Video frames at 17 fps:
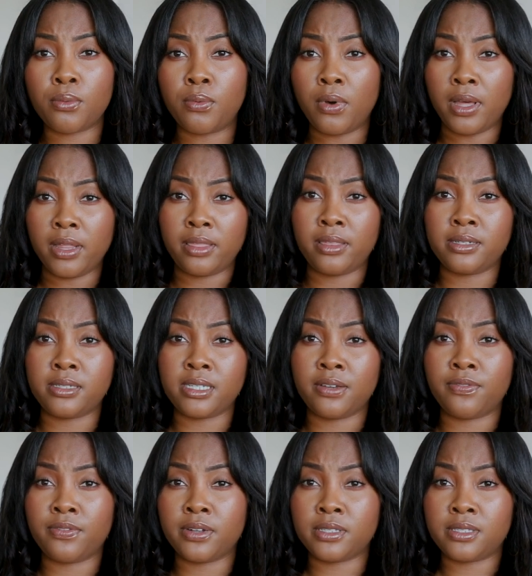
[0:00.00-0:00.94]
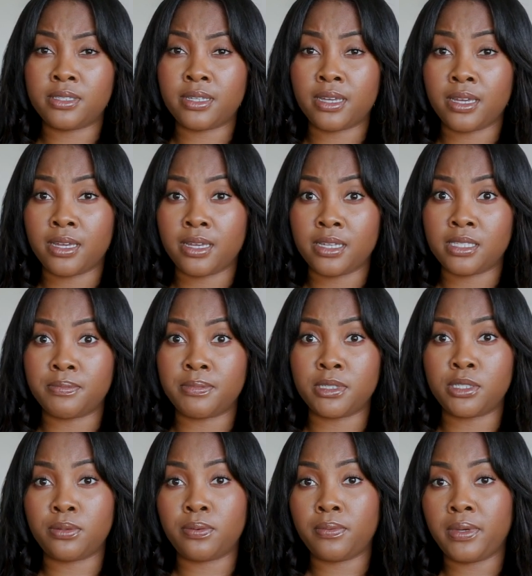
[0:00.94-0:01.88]
what the difference is
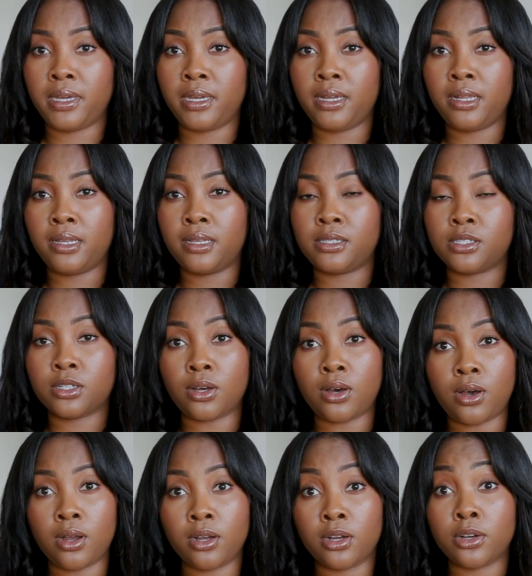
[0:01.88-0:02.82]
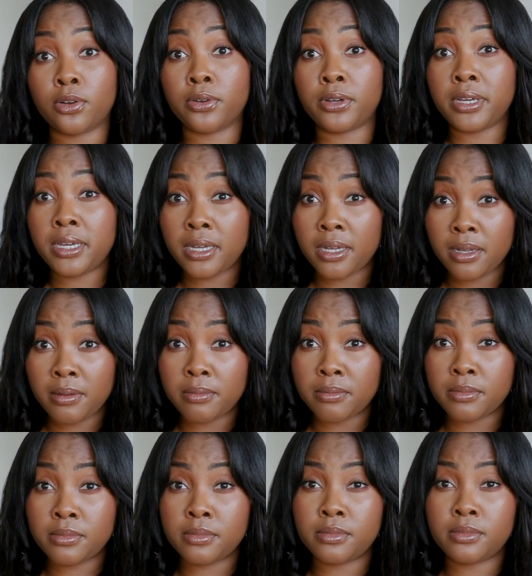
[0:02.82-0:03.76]
between scar
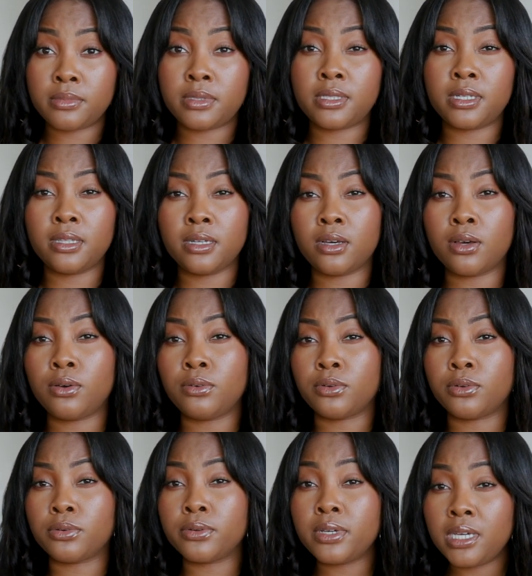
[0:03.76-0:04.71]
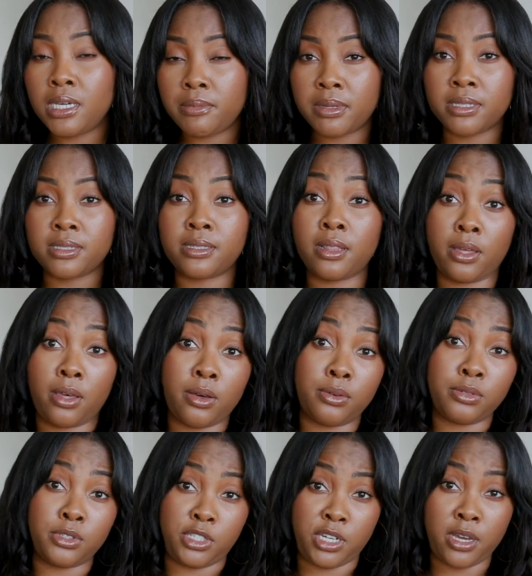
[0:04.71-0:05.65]
cream, silicone cream, and
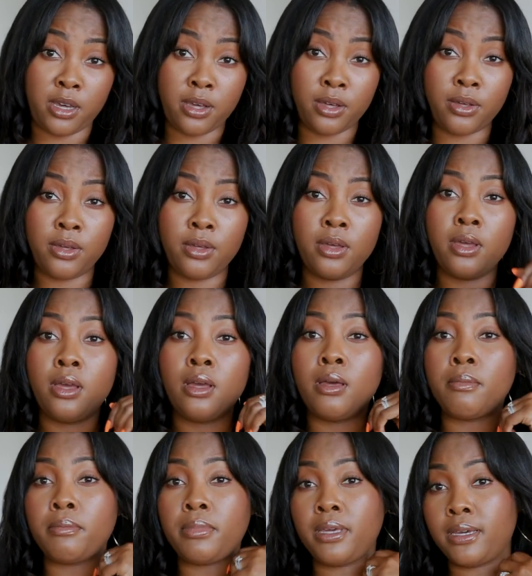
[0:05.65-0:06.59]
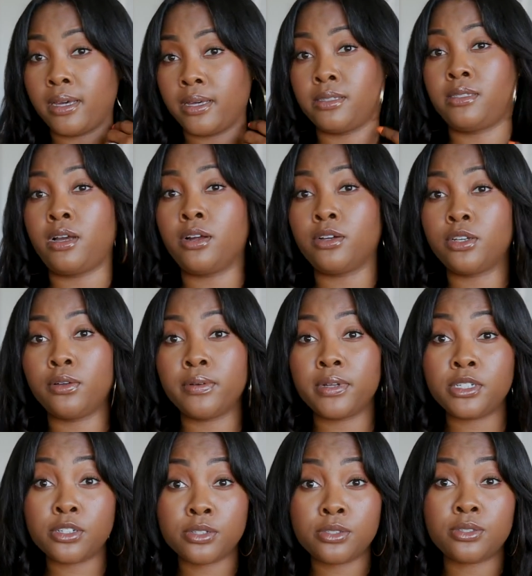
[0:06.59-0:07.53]
silicone gel because Dr.
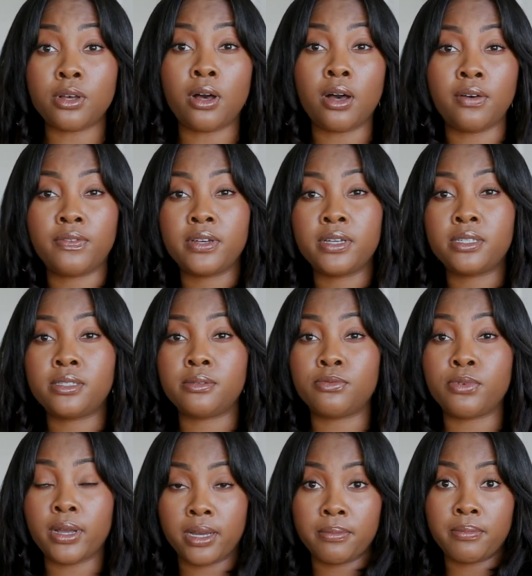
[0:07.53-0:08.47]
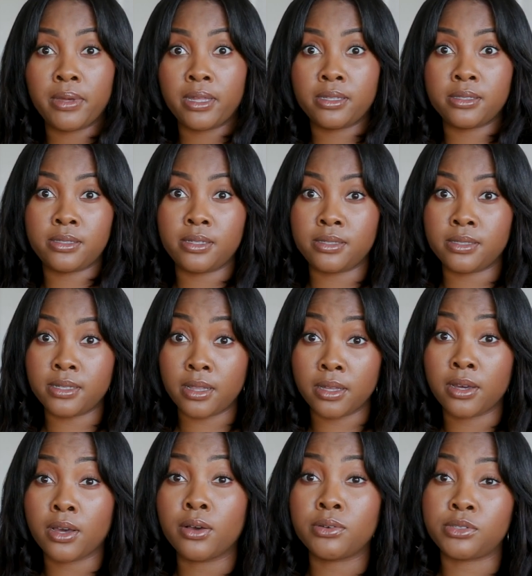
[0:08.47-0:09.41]
Richard's office recommends the
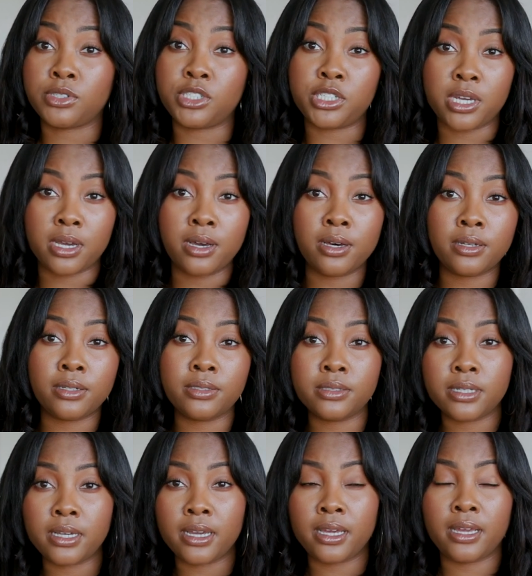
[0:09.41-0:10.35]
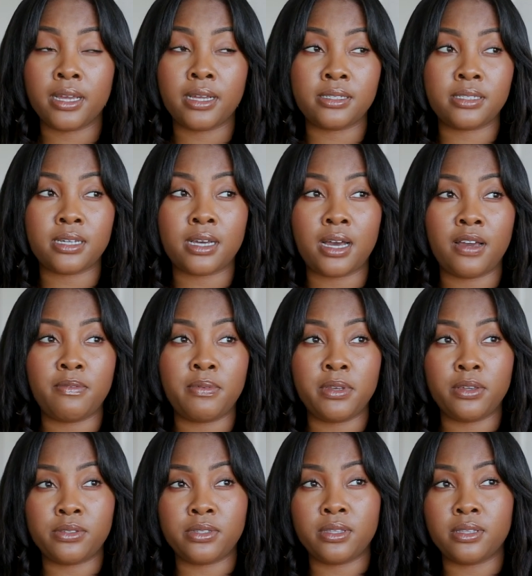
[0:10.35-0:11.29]
silicone gel and I've
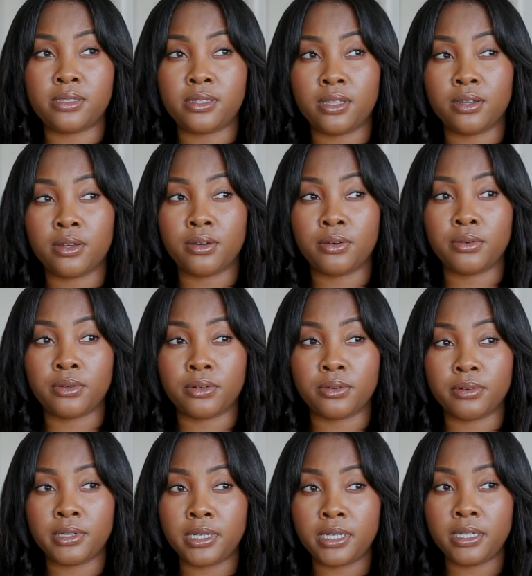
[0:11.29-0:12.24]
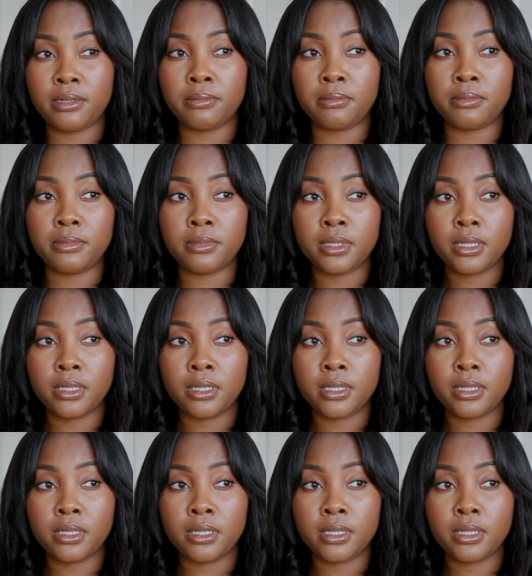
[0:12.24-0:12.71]
been using the silicone cream.